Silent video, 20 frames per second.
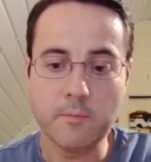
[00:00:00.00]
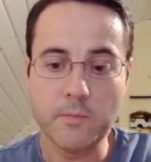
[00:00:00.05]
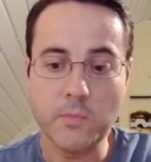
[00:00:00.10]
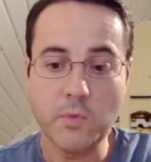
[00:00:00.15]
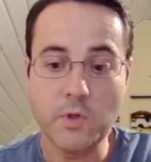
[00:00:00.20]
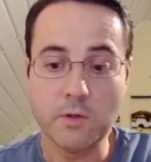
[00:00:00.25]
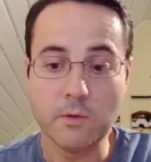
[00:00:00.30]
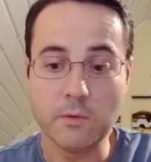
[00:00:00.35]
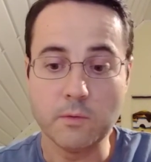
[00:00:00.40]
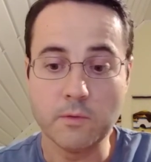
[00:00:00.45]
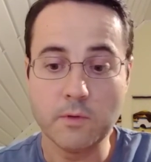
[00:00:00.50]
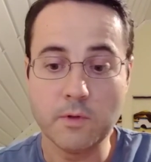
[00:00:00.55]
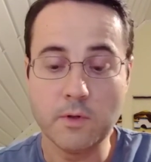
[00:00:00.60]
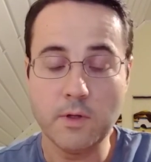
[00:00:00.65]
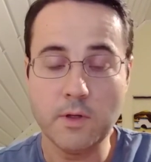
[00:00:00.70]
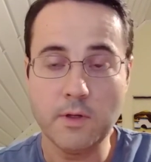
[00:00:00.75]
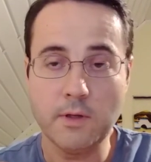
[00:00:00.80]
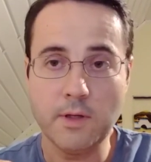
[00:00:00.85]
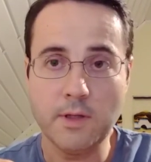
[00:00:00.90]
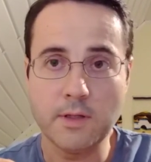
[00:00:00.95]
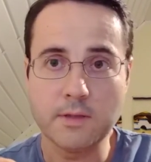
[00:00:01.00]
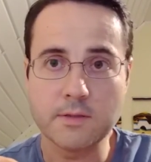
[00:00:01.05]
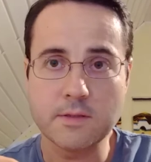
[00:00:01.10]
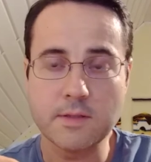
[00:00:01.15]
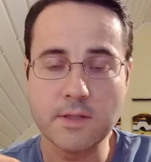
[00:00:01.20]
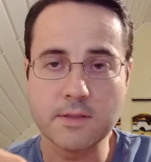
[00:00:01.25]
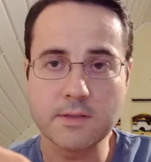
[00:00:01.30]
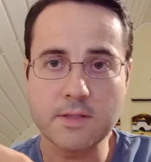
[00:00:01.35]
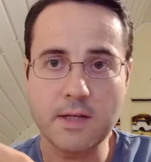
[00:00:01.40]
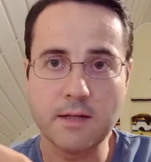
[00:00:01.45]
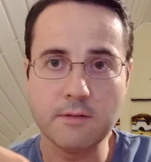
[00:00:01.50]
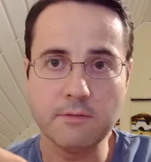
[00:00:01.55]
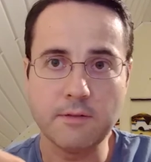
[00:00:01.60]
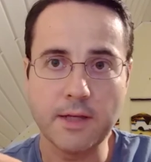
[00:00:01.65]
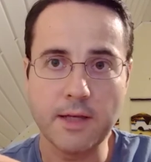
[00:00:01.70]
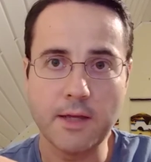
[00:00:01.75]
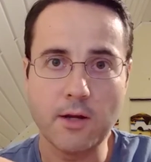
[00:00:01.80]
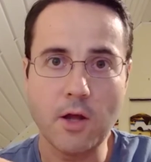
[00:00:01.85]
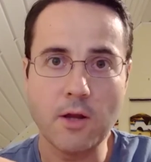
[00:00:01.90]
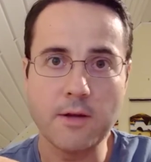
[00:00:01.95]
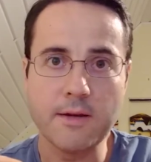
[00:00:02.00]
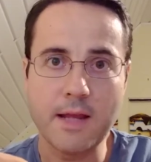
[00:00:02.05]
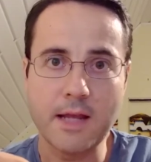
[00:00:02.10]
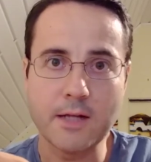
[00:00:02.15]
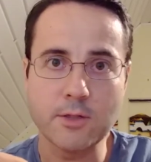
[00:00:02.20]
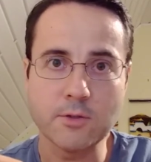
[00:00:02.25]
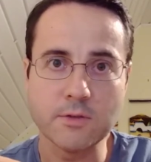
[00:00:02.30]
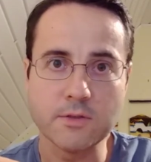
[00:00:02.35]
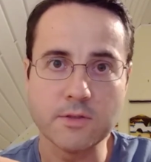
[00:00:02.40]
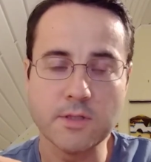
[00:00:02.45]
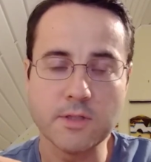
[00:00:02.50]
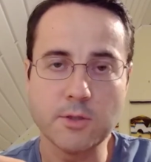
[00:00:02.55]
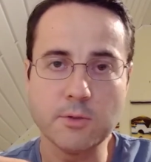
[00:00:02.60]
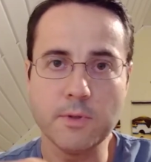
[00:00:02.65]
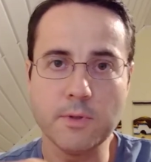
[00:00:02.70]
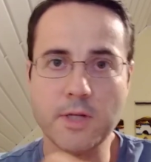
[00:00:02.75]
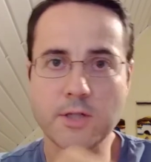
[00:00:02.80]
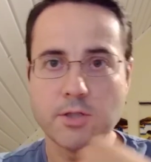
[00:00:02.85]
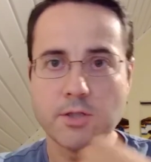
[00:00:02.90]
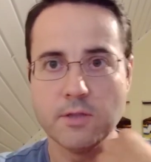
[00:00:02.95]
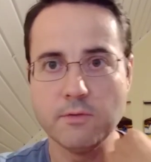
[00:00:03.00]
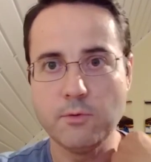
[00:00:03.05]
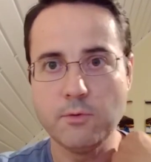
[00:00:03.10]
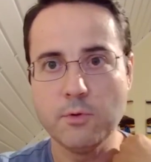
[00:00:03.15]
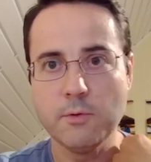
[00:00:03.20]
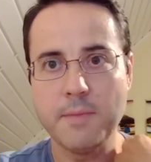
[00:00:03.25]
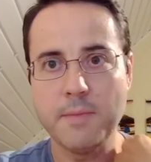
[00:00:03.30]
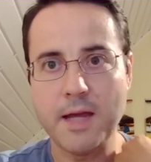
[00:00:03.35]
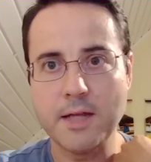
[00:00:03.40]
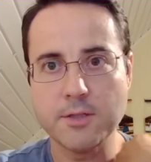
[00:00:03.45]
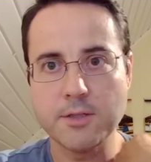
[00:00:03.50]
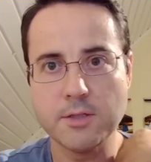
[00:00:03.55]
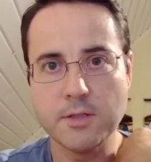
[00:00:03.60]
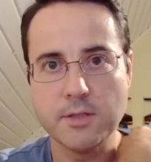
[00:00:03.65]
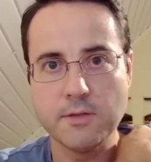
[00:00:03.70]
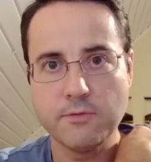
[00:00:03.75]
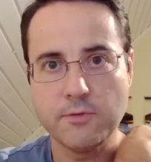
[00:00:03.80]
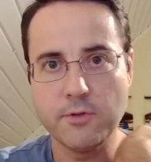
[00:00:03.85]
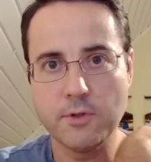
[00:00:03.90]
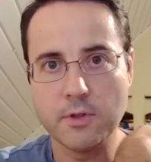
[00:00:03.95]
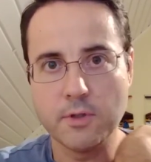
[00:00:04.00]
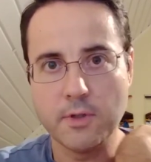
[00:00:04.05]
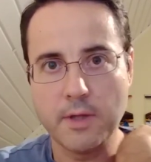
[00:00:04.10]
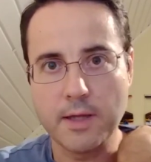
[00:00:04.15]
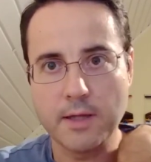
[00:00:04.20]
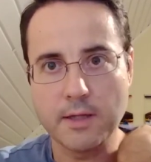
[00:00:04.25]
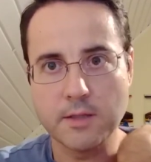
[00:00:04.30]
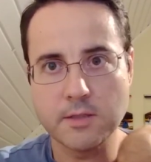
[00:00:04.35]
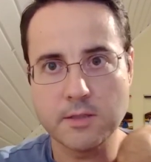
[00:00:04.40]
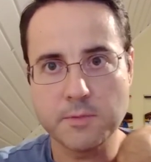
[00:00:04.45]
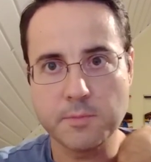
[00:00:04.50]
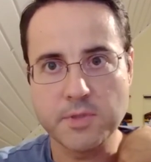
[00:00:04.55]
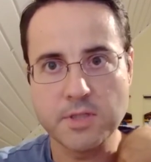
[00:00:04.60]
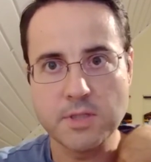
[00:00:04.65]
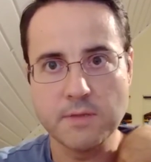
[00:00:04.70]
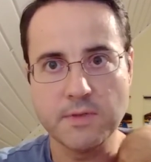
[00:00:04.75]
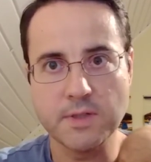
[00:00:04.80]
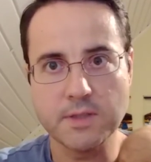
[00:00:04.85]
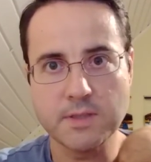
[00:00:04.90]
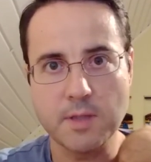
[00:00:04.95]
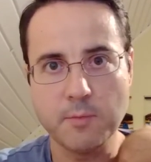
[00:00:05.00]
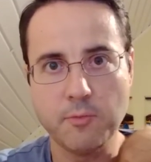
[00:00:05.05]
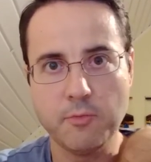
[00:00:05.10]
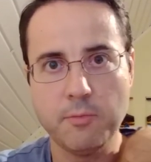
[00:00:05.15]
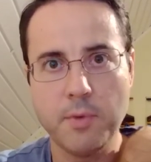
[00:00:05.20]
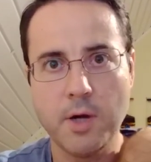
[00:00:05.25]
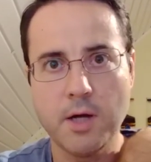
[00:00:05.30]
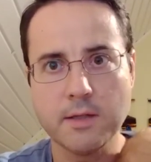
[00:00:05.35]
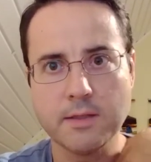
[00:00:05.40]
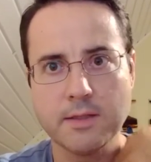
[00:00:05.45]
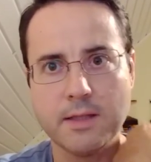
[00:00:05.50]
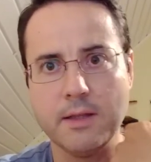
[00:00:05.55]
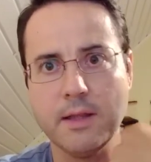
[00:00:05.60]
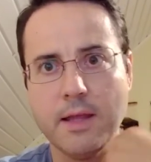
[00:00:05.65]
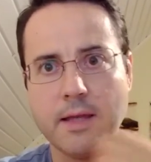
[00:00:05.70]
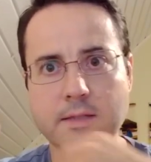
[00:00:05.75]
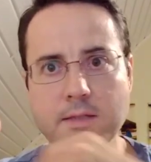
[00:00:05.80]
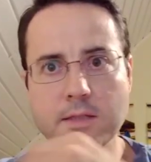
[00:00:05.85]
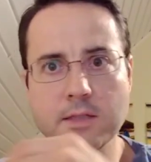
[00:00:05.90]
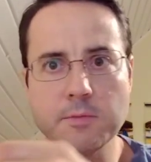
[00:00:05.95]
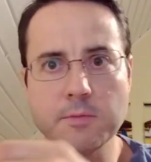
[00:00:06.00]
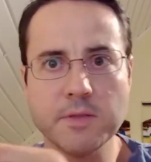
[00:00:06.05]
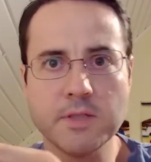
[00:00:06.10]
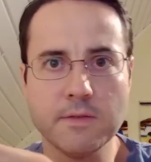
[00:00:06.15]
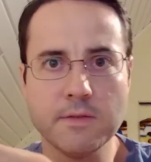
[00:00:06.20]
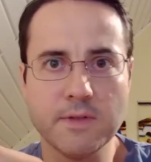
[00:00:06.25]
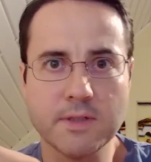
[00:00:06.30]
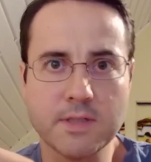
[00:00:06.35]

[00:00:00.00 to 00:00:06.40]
you know, it's kind of like an unnatural situation. If you imagine, if you're like a specific type of bug that likes a specific